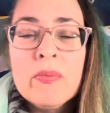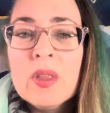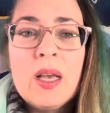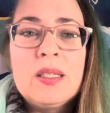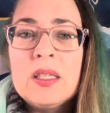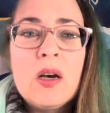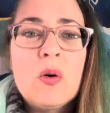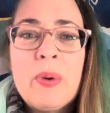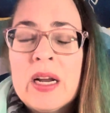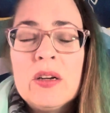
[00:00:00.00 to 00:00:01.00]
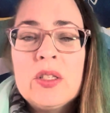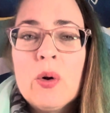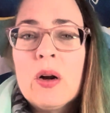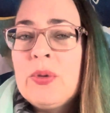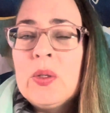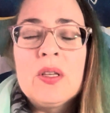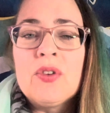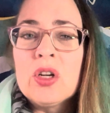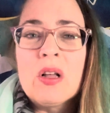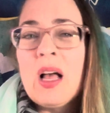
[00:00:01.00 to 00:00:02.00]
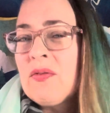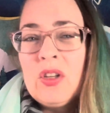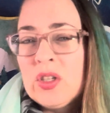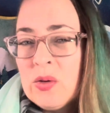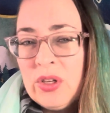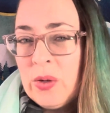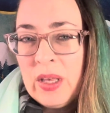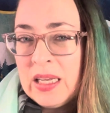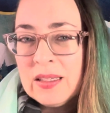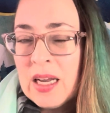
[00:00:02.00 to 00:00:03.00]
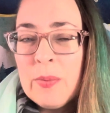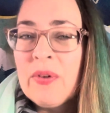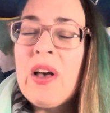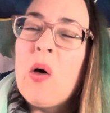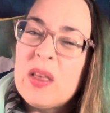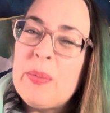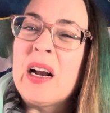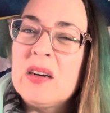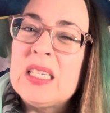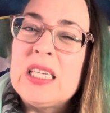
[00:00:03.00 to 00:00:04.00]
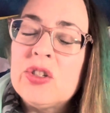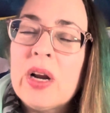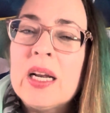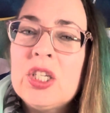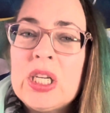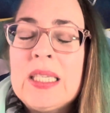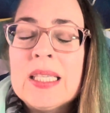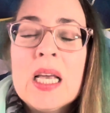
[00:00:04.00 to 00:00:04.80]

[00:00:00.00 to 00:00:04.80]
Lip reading: And so parents who are abusive or neglectful don't do these type of healthy parenting strategies.